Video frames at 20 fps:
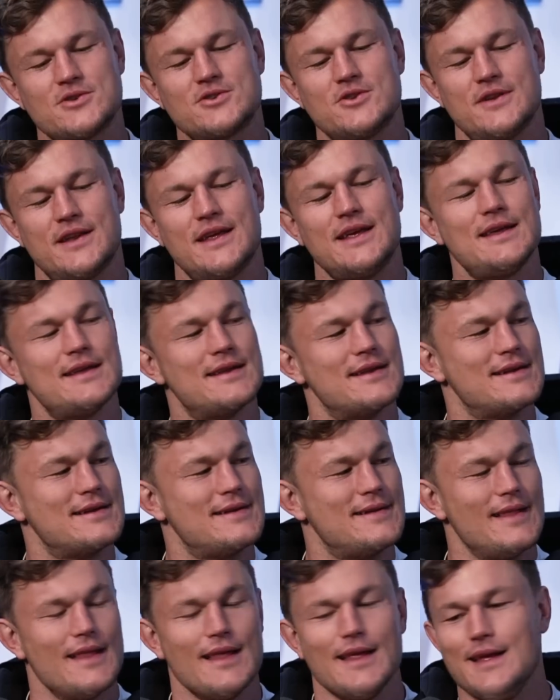much do you need?
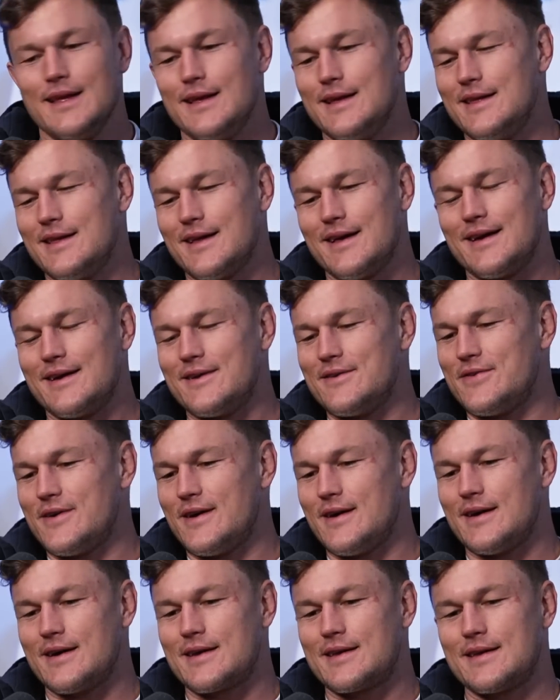Like,
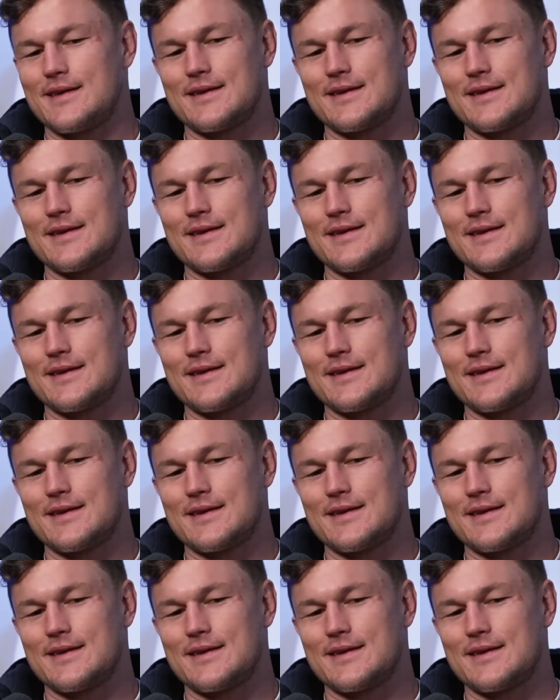fuck.